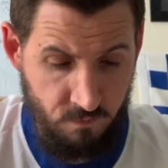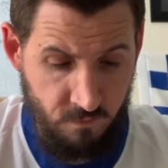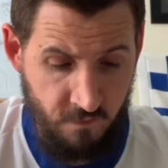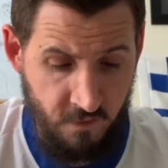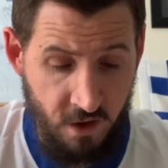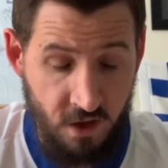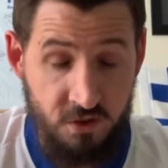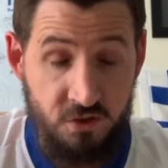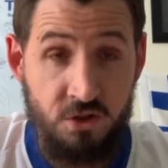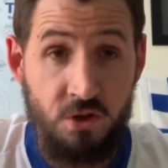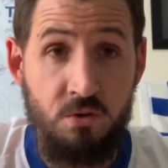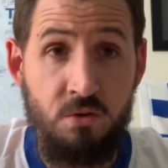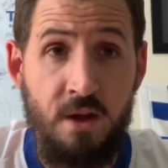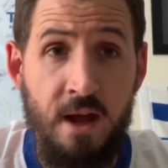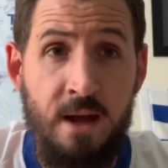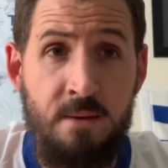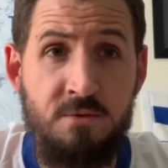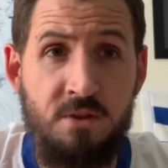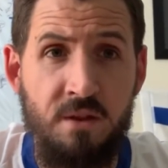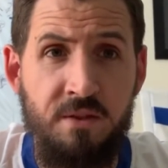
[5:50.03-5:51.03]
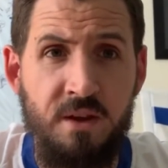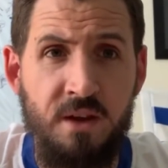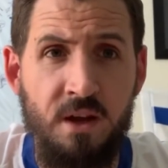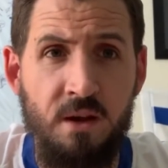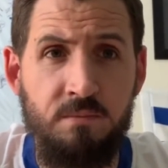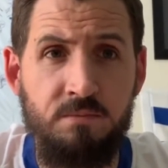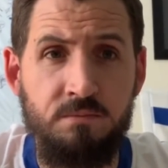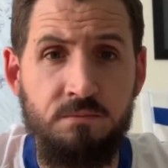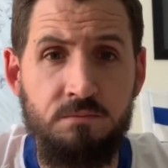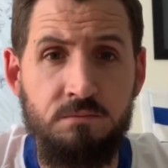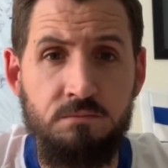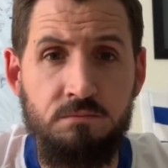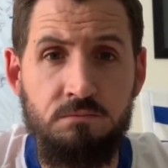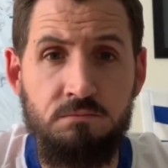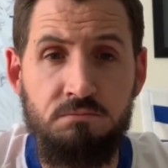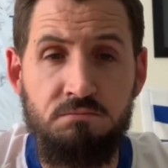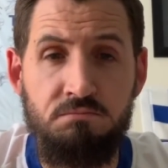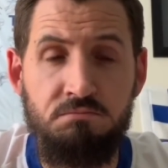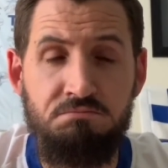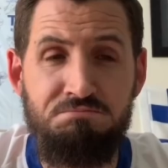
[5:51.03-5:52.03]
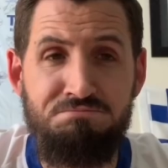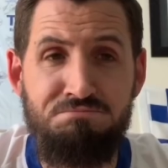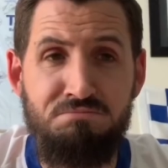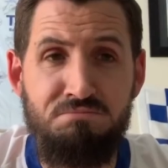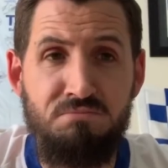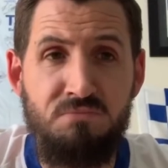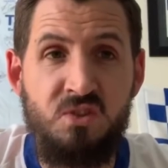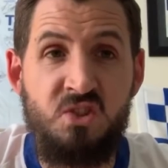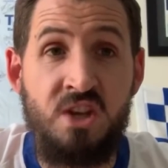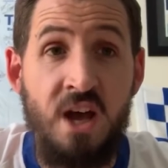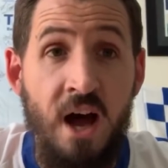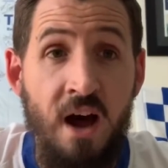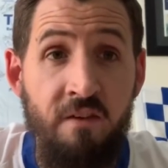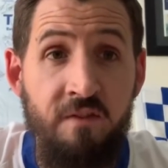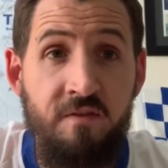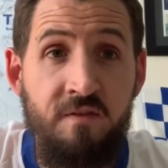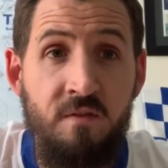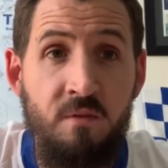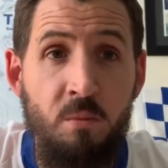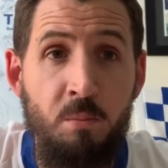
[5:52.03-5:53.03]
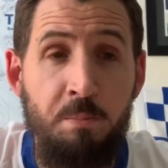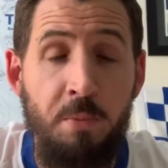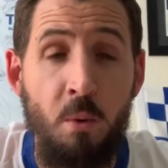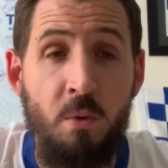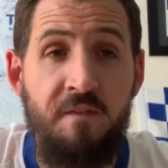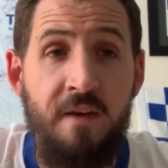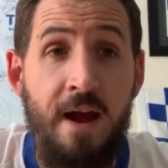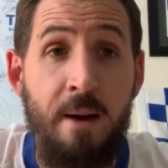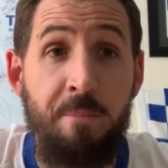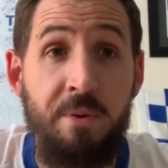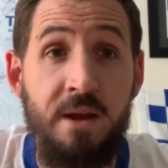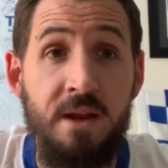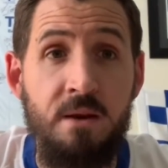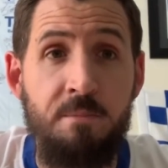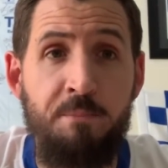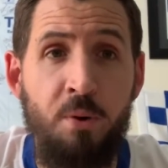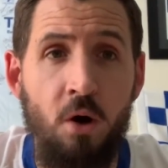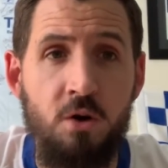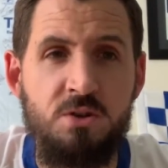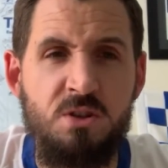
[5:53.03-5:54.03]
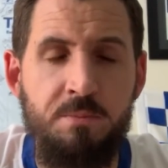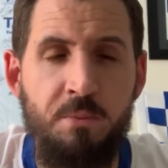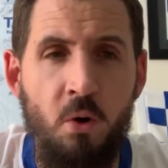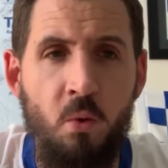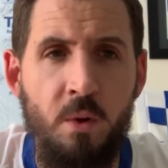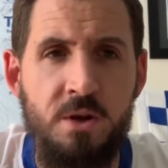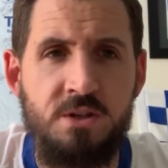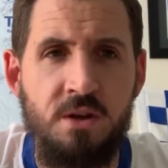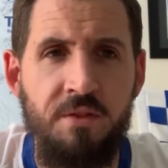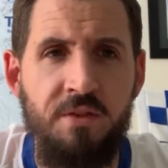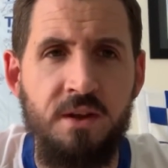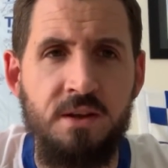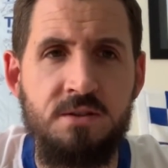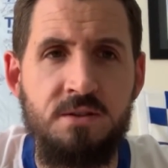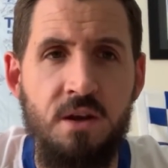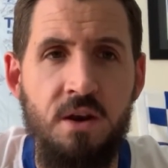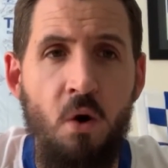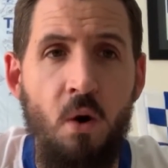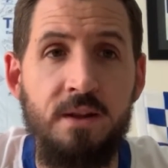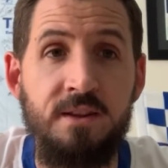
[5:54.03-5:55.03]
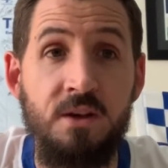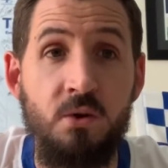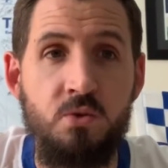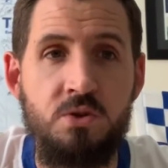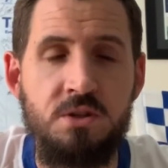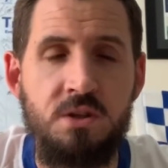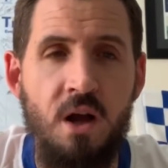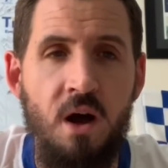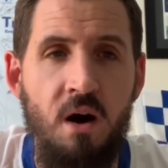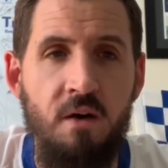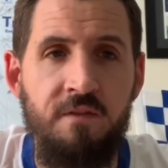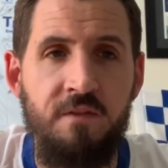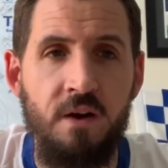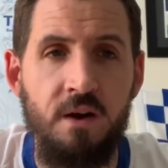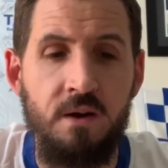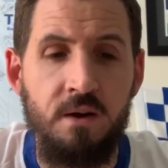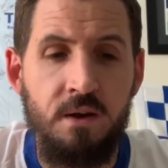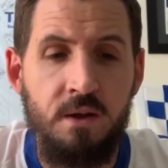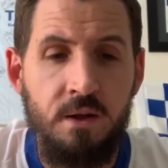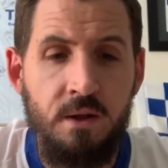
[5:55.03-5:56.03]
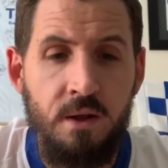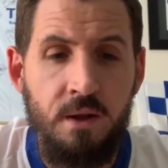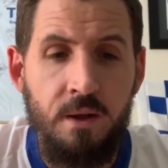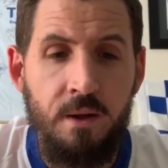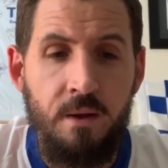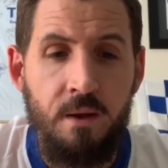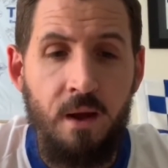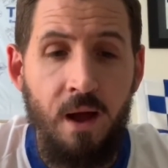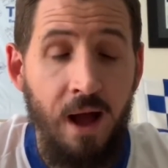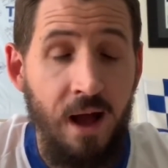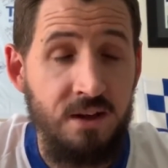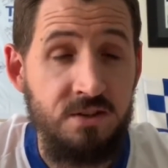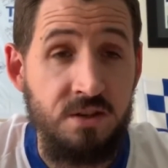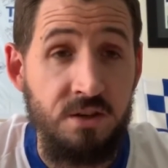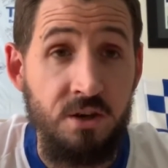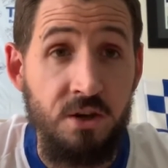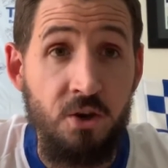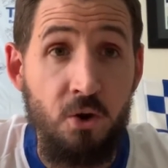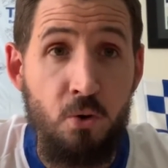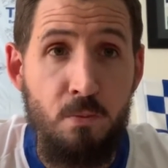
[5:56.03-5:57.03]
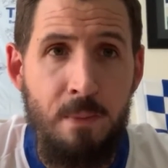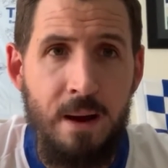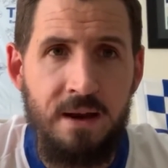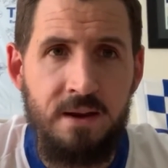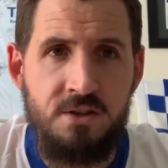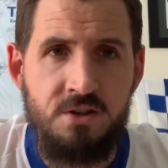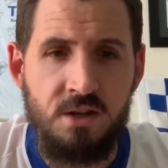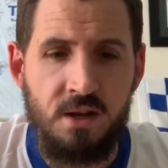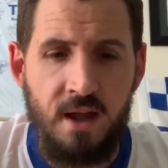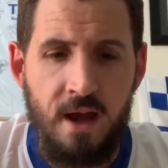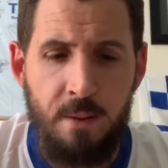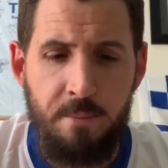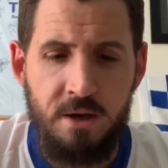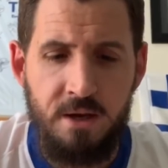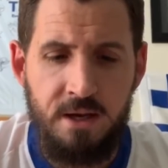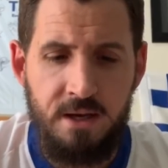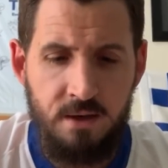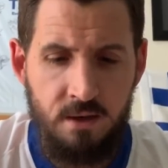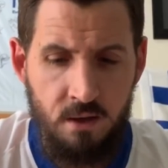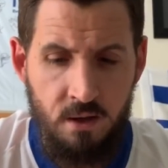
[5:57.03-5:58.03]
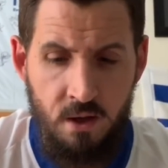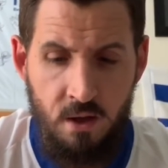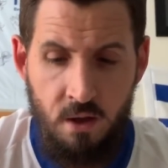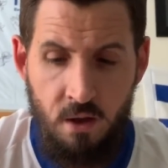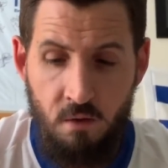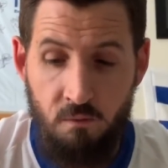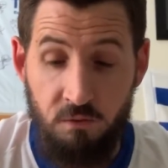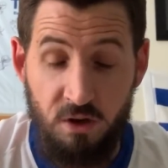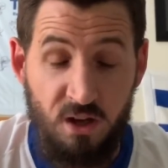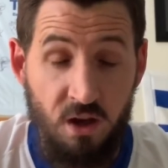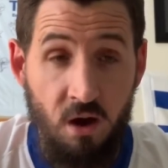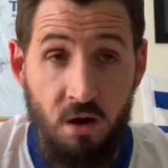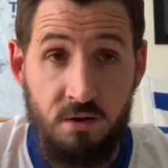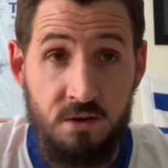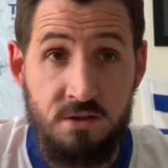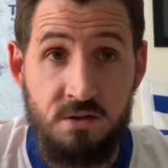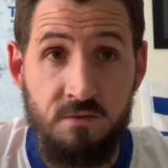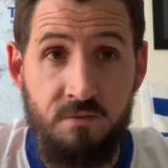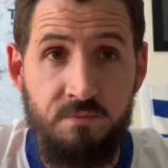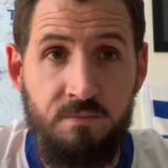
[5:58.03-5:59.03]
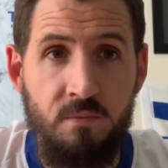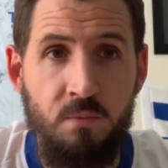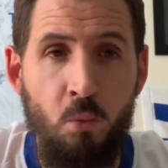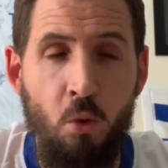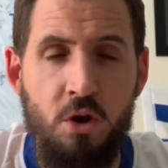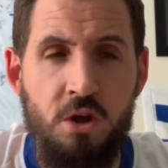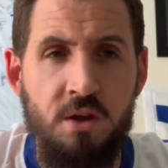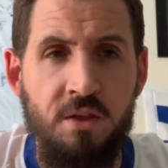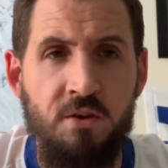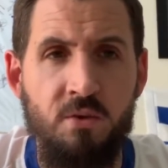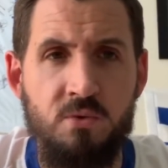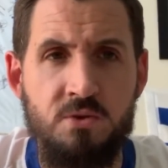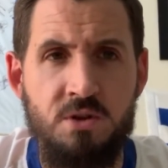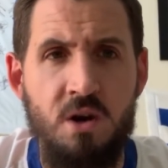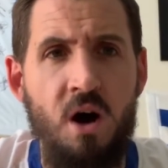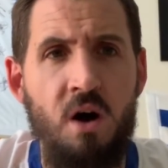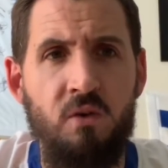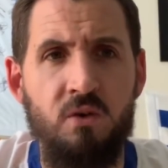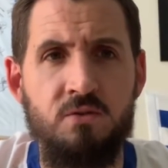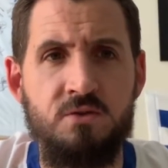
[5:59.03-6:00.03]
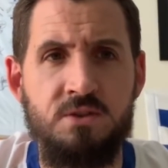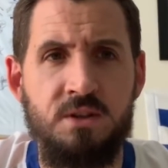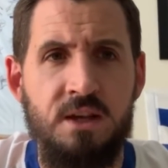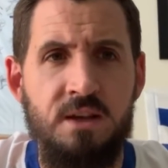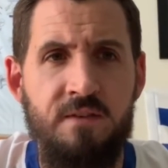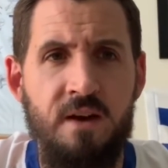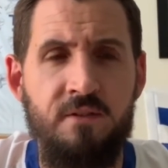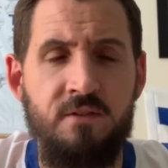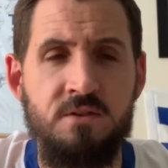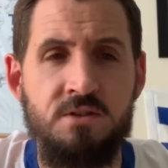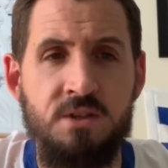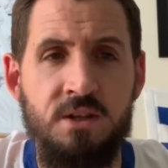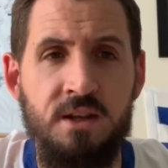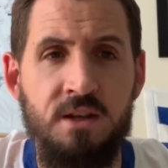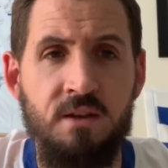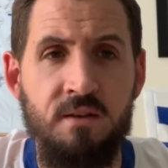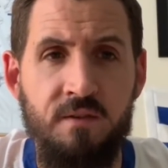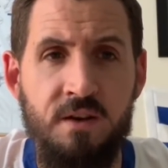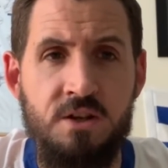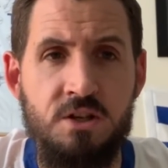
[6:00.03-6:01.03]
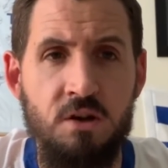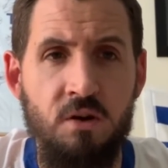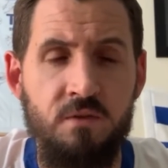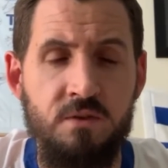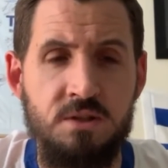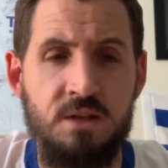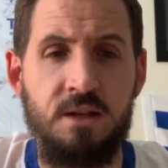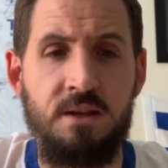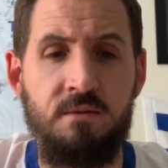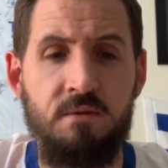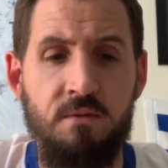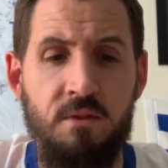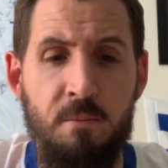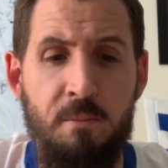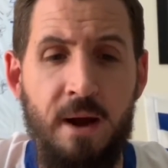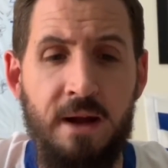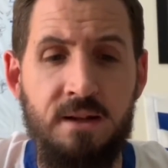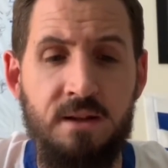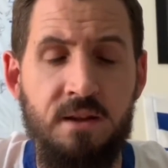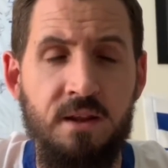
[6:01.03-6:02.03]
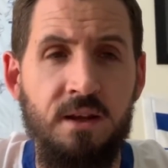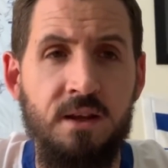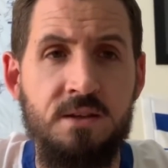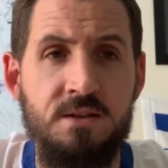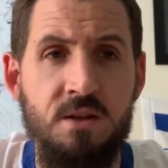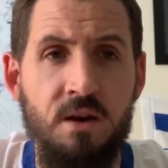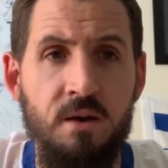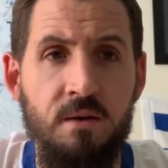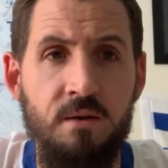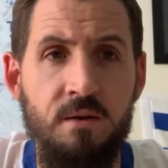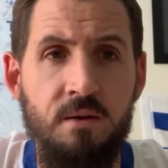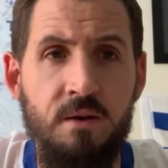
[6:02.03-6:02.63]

First two games I think are tough, but without being impossible, which I think is an ideal start for us and a new manager coming in, regardless of what your thoughts are on Steve Evans, the individual. Obviously, the main thing is that